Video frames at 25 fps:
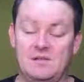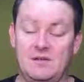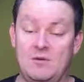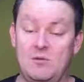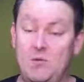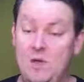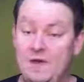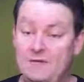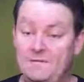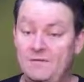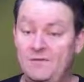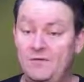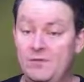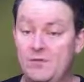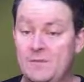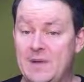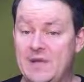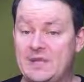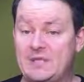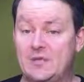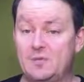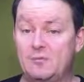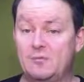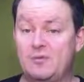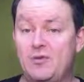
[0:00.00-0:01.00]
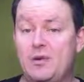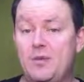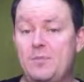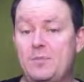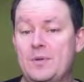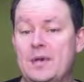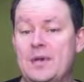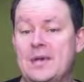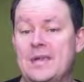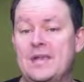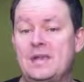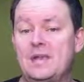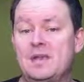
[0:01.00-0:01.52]
And when formatted
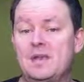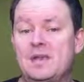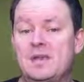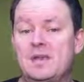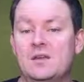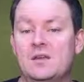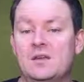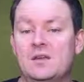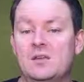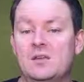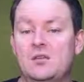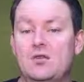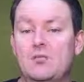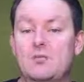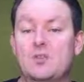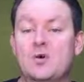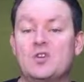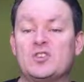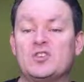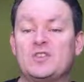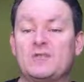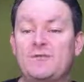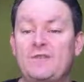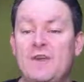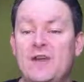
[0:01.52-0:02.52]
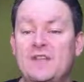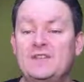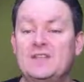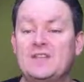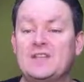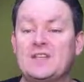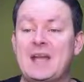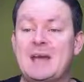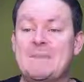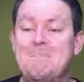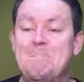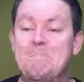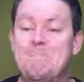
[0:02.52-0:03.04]
properly, your book's
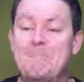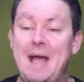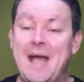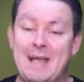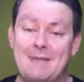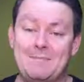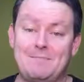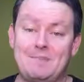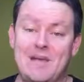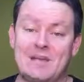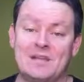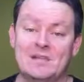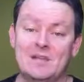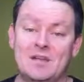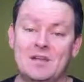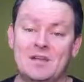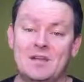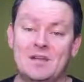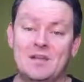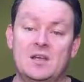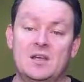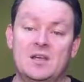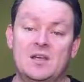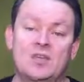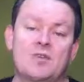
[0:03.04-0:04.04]
front and back matter